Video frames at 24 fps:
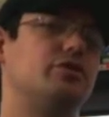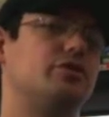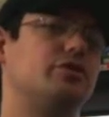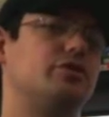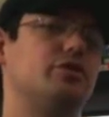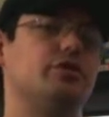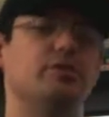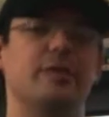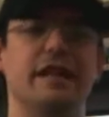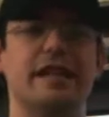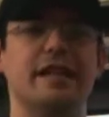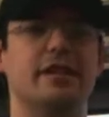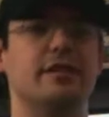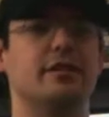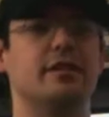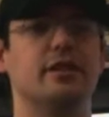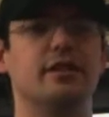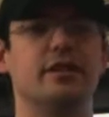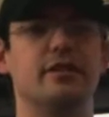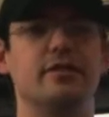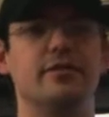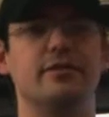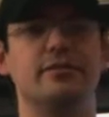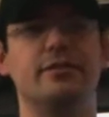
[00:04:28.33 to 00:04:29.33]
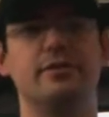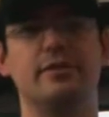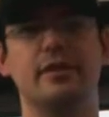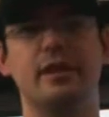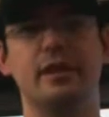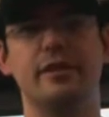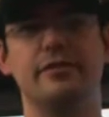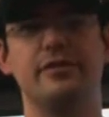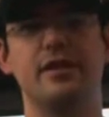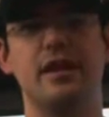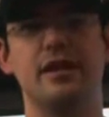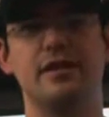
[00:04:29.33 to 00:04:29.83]
weeks of
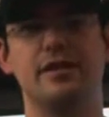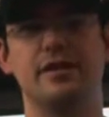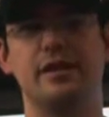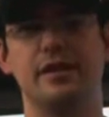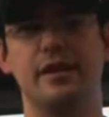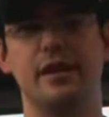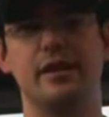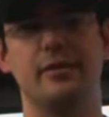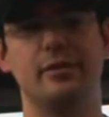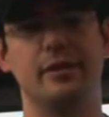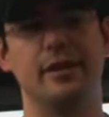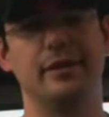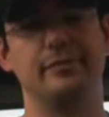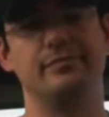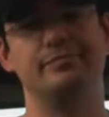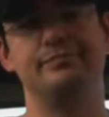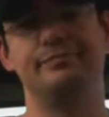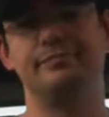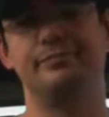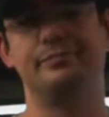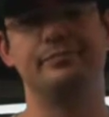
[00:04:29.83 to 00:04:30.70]
testing. Well,